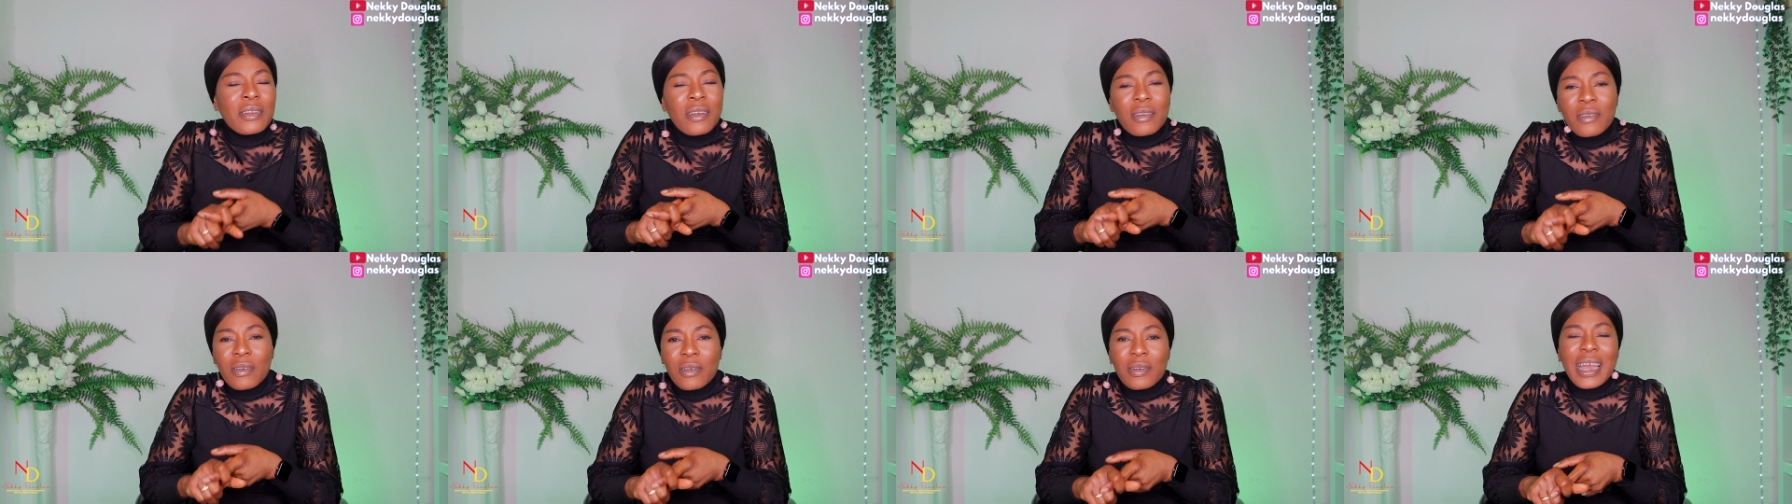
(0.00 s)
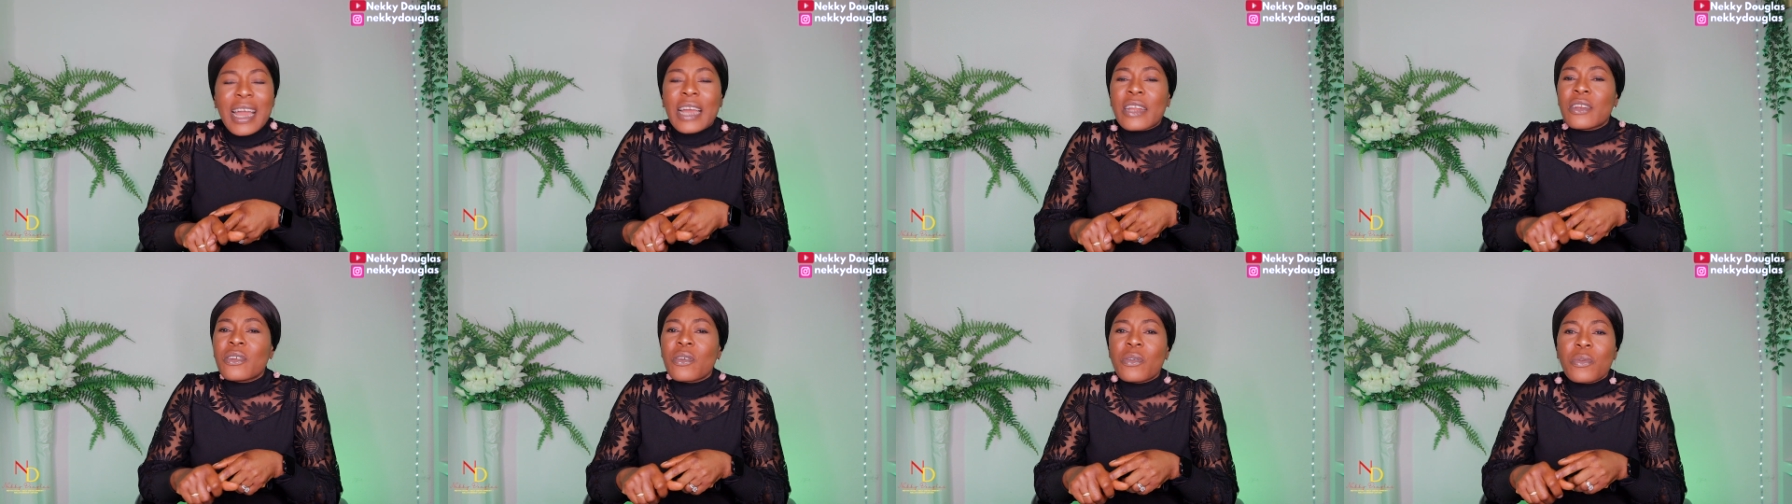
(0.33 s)
No, no, no.
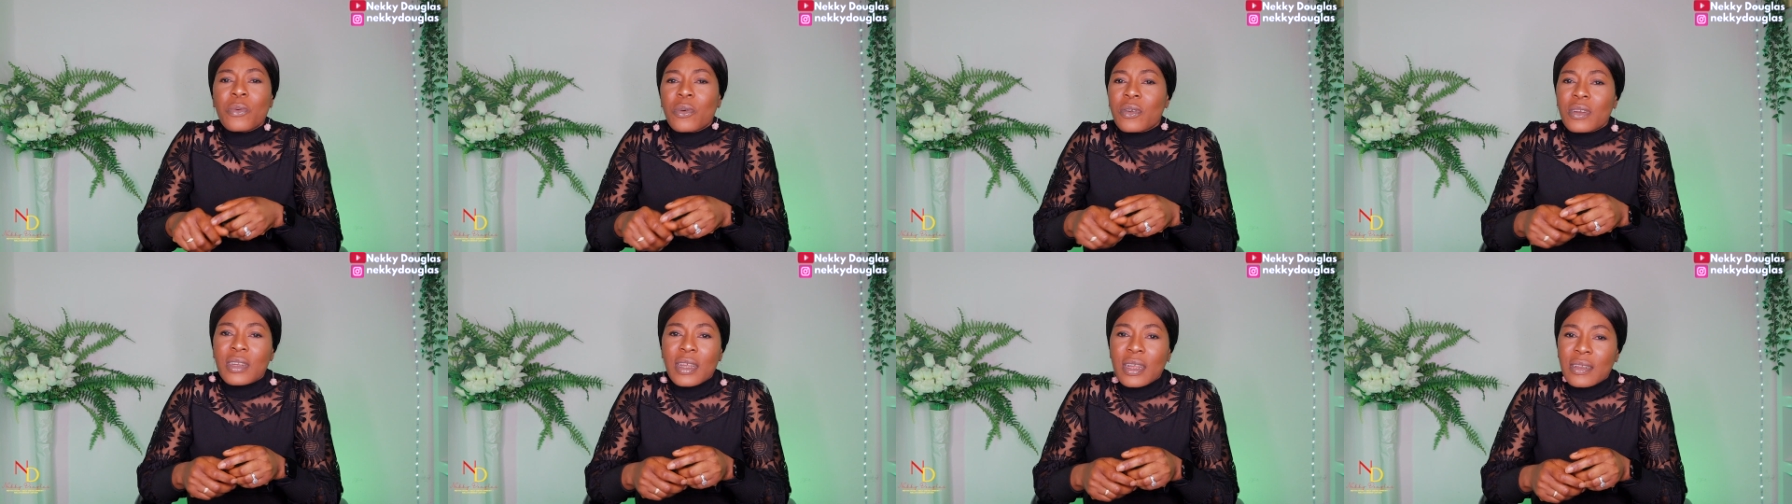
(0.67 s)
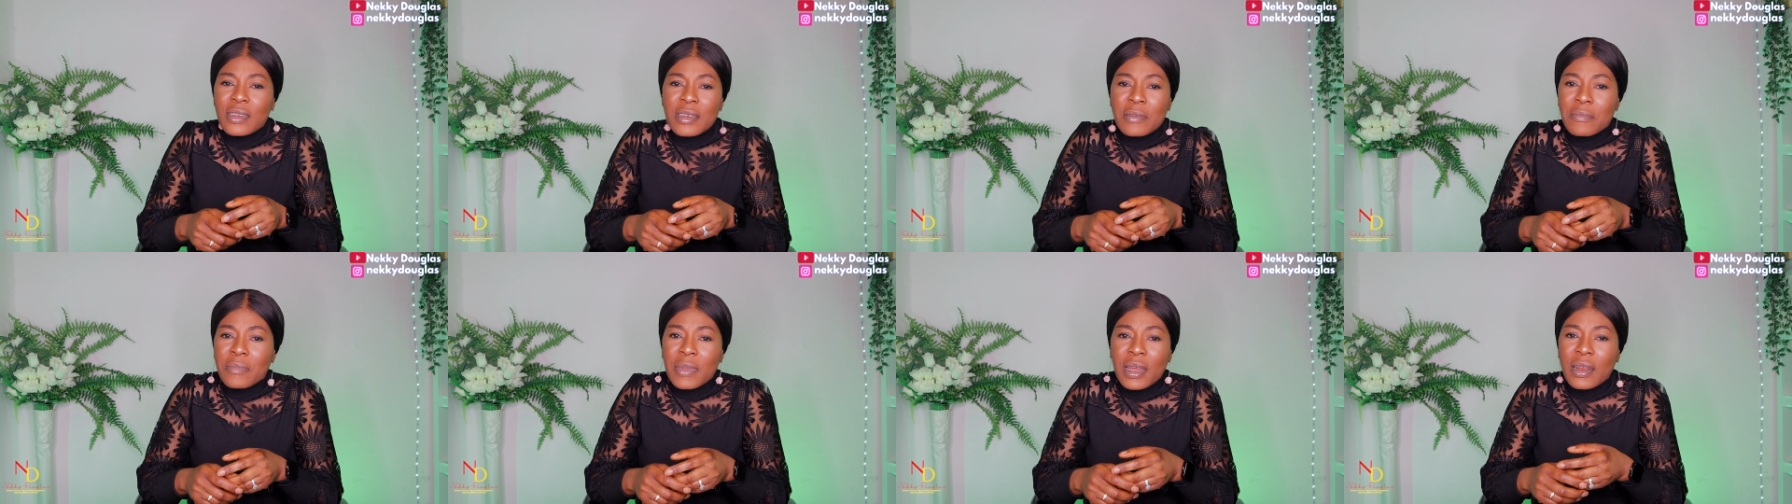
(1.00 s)
I don't want that
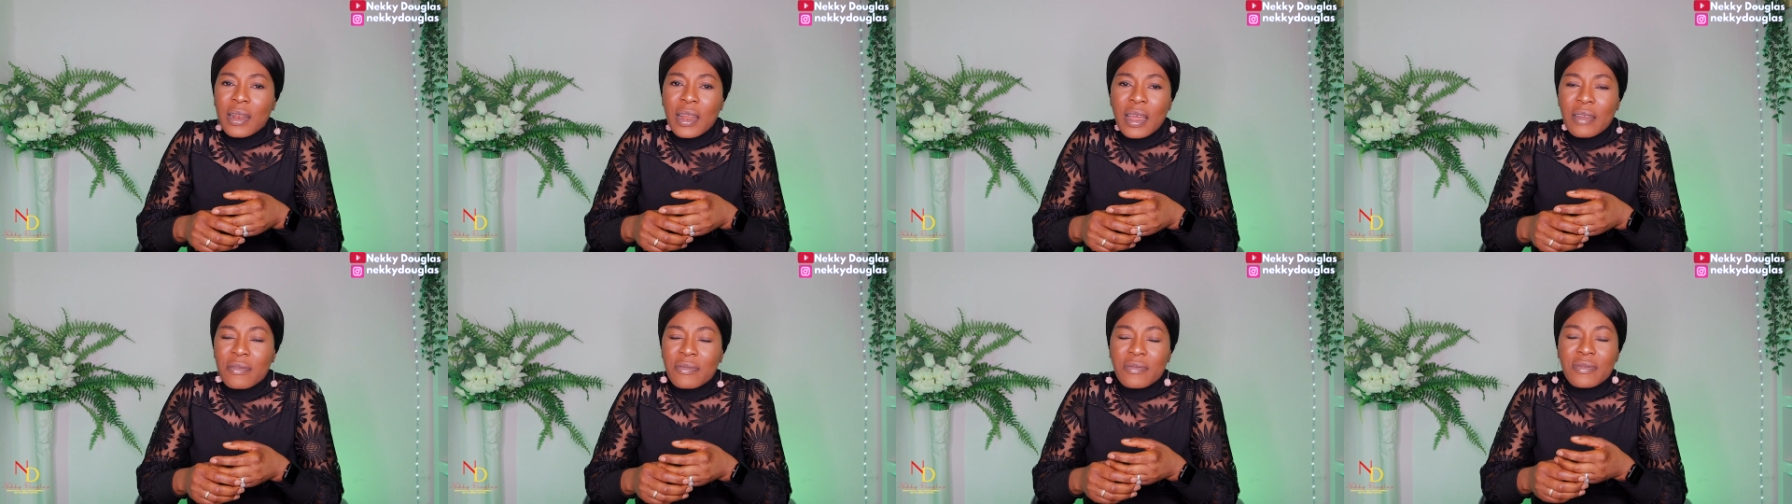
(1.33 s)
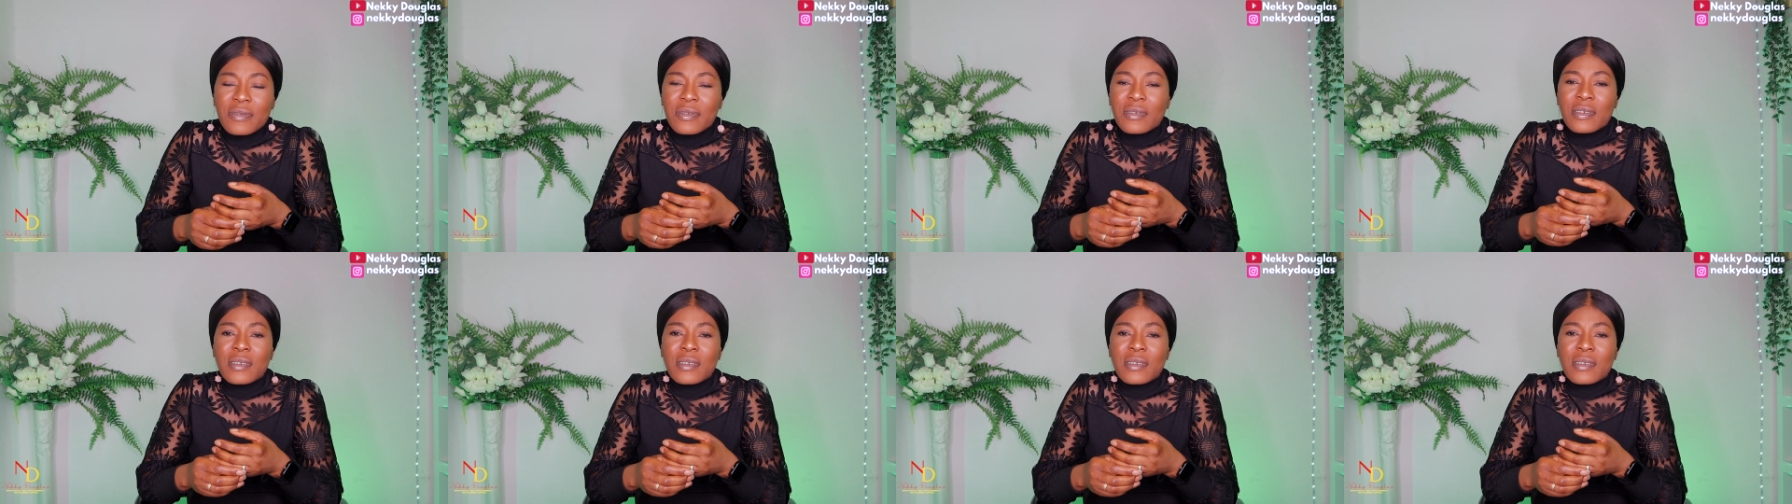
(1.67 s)
in my life.